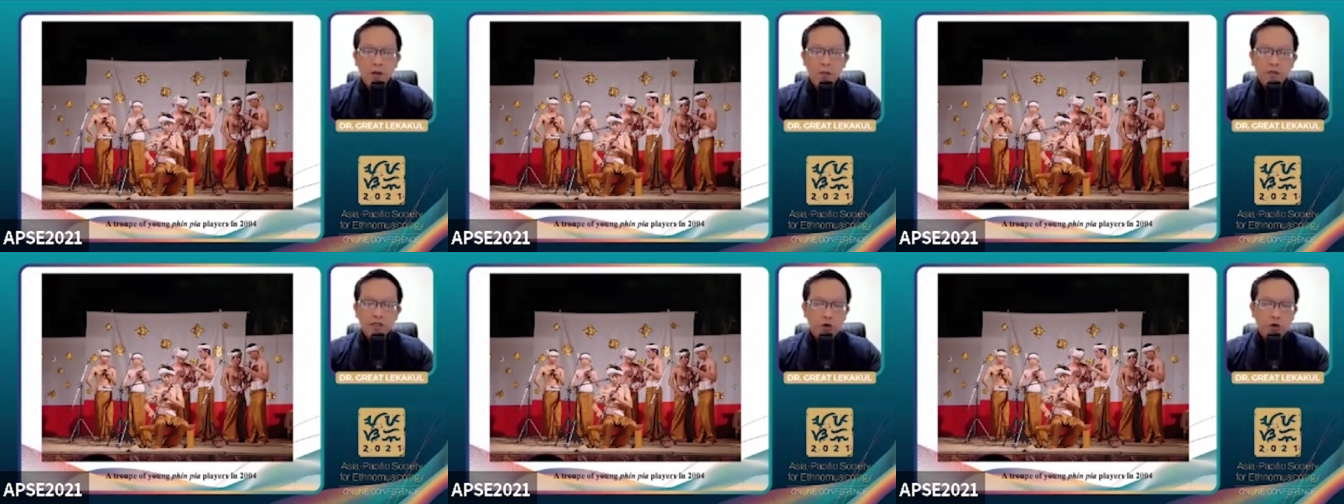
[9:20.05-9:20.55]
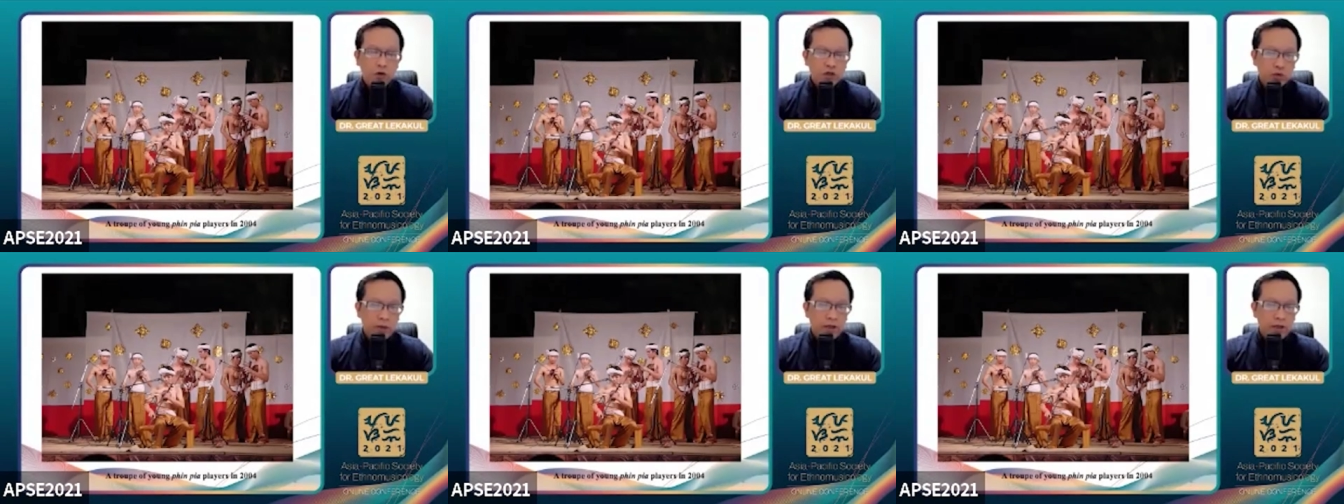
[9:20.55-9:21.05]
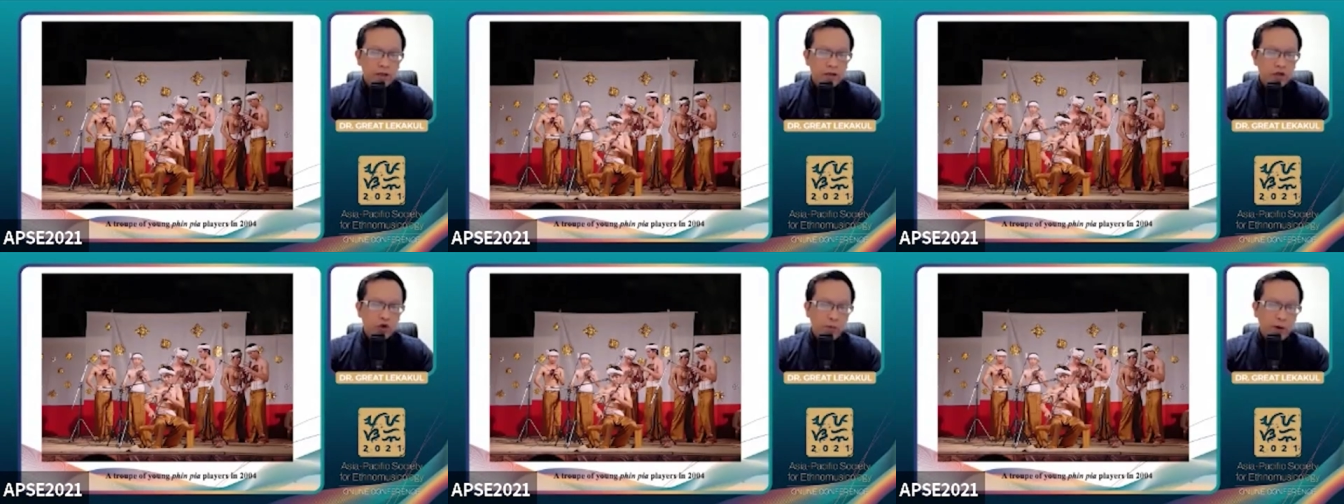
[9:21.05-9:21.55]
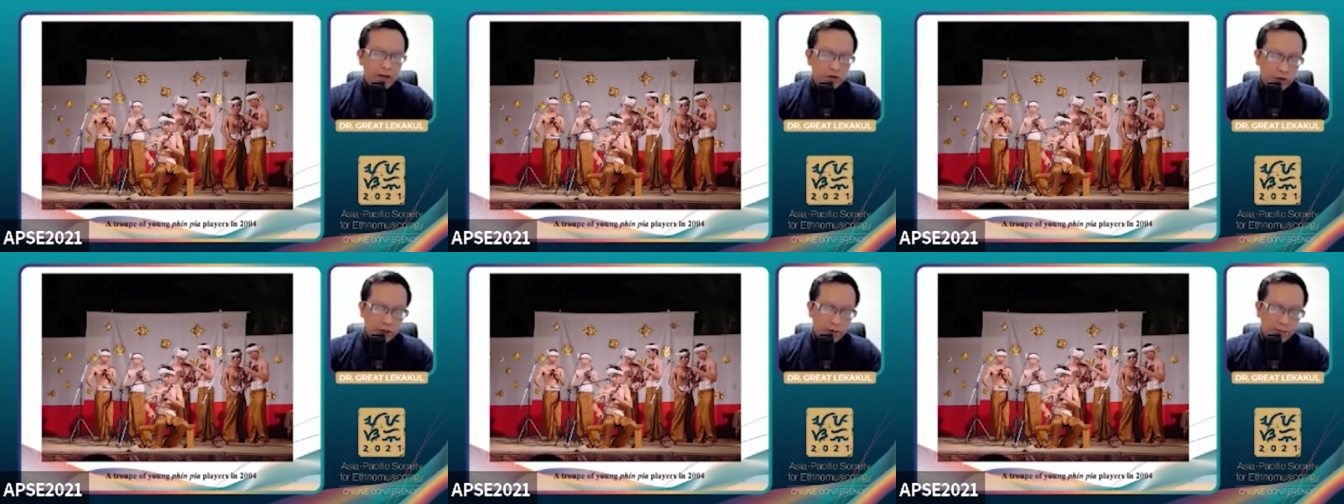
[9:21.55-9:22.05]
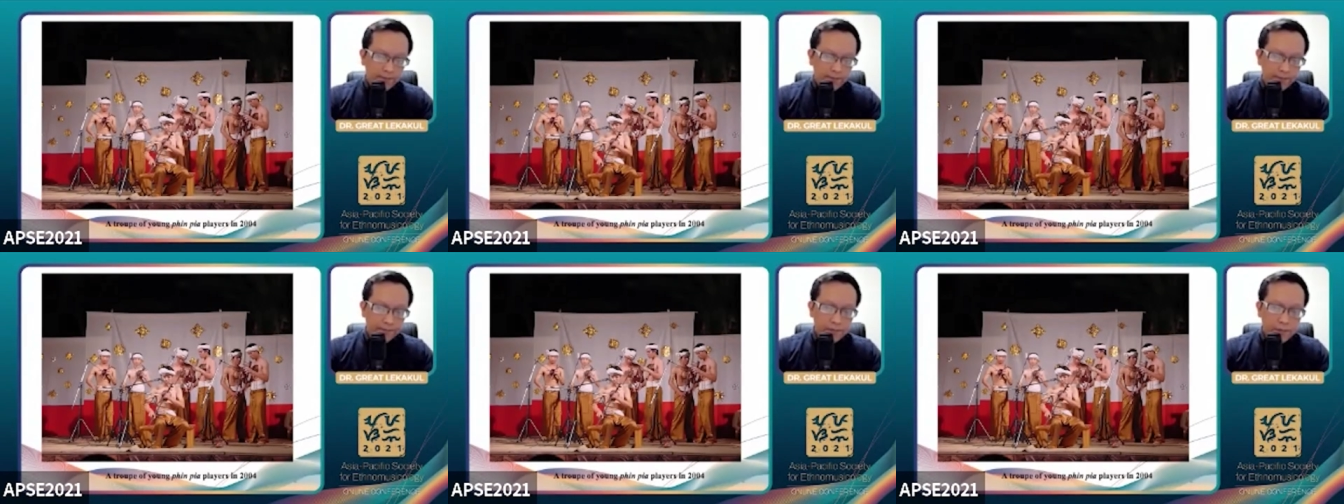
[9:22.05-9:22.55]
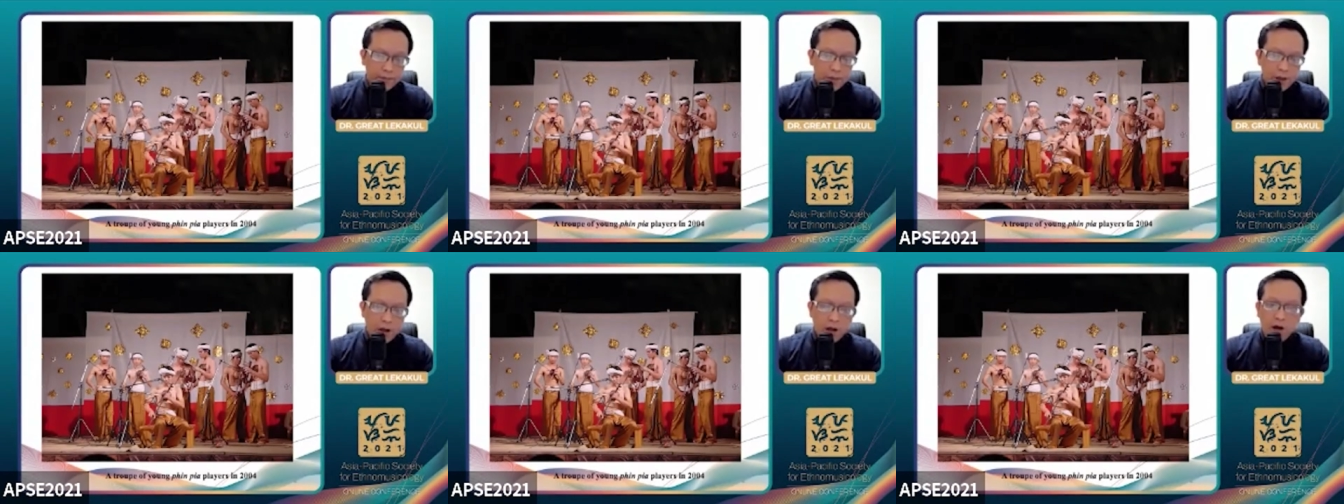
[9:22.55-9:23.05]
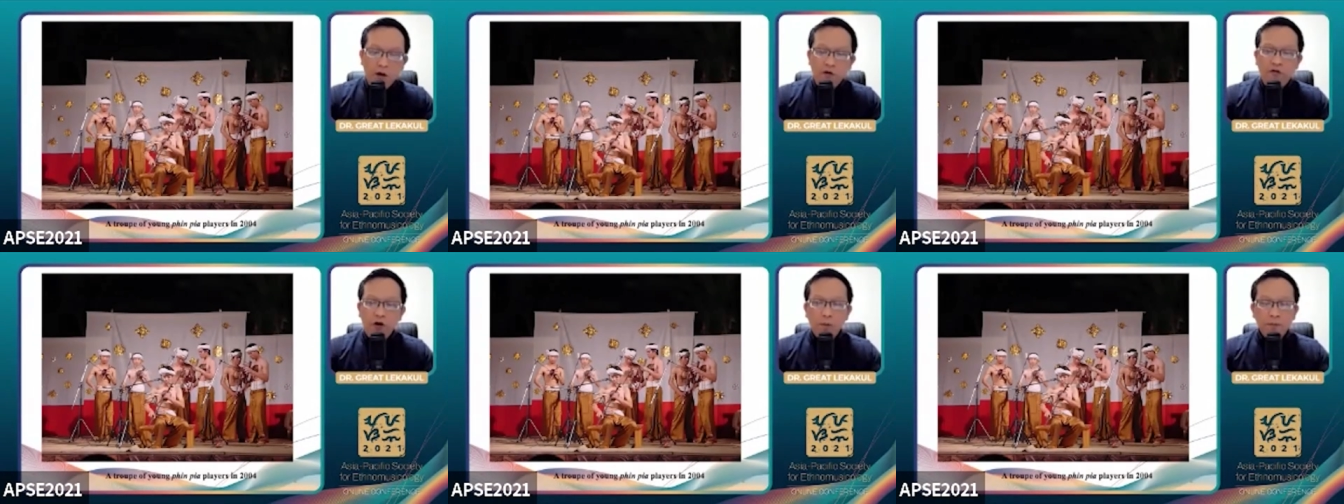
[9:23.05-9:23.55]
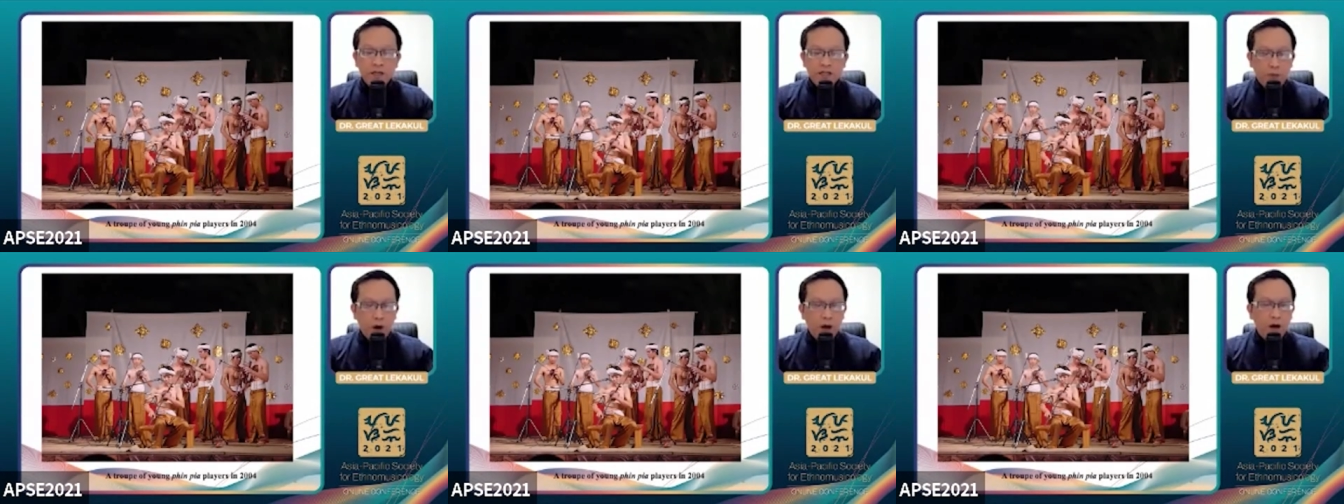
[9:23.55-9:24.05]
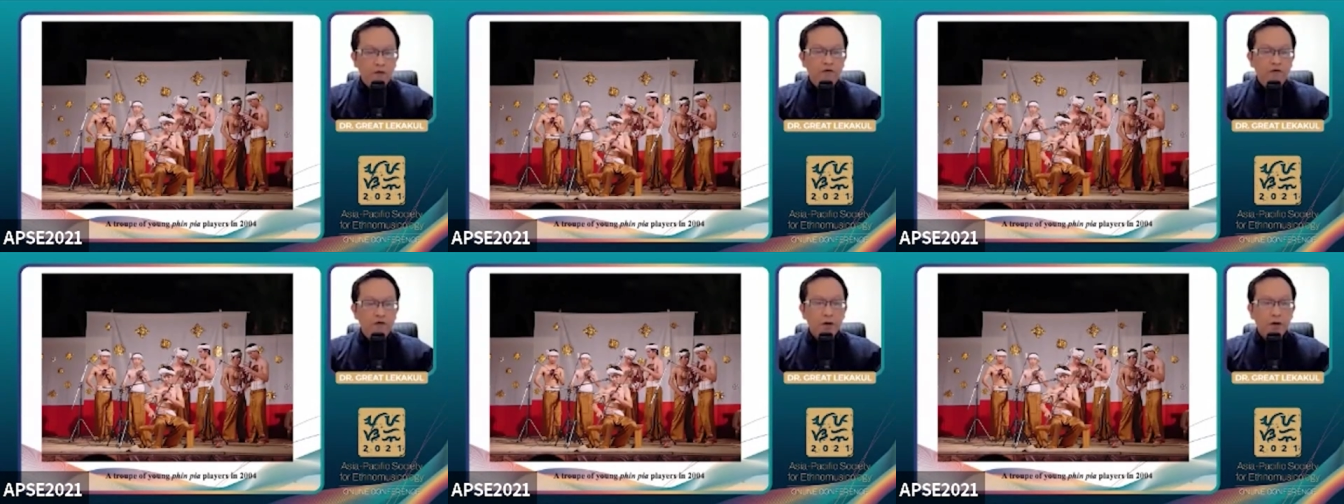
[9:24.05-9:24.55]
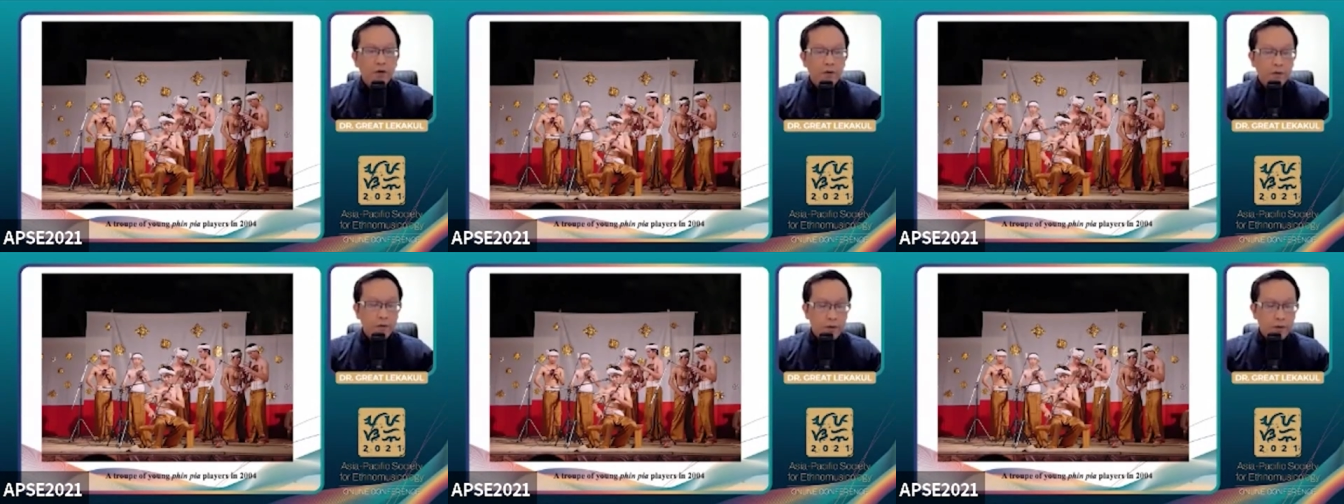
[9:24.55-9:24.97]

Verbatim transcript: musical instrument deliberately. From this point of view,